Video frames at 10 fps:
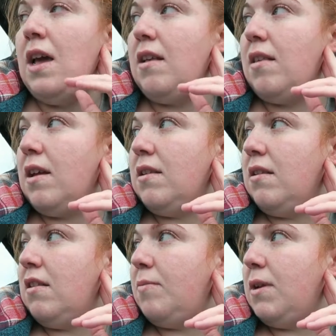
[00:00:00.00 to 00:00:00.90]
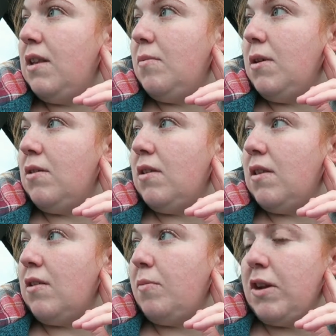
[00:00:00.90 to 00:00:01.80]
It's handy, this place, because
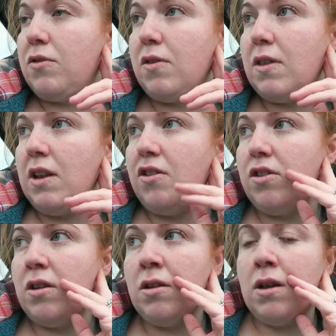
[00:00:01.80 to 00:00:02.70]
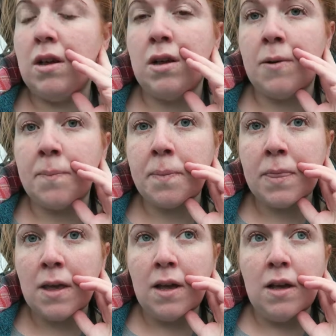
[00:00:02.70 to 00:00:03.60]
it's at a petrol station.
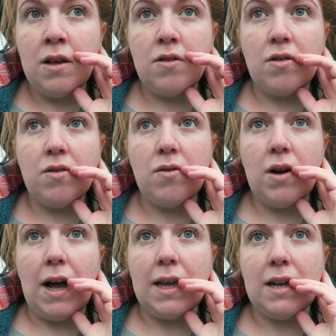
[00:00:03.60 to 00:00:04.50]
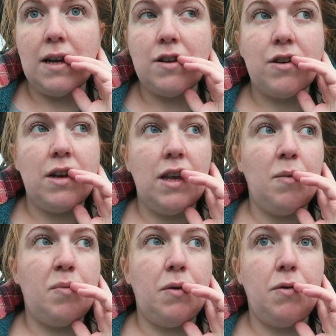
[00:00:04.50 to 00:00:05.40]
So I can
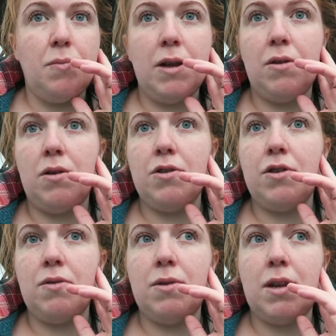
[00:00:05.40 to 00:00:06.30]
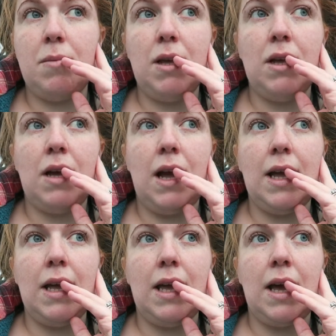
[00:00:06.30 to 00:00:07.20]
actually post my orders when I'm here.
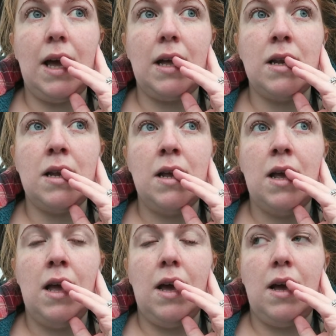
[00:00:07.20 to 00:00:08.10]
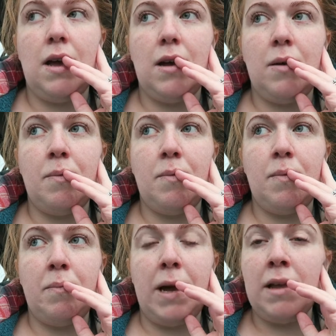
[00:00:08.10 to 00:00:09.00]
I can
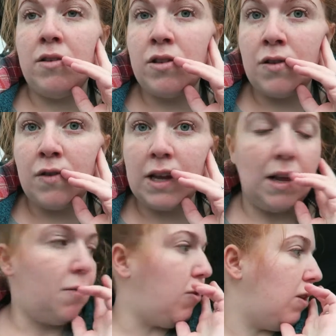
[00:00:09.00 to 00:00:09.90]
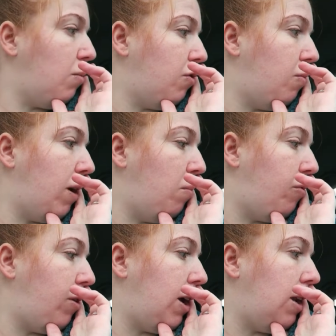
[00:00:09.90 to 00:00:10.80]
buy stuff, like I was able to buy
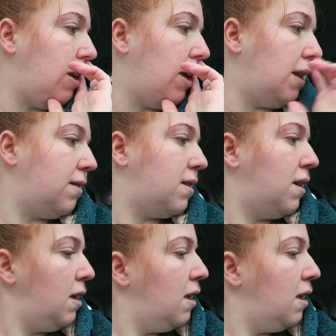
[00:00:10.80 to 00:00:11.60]
bread. And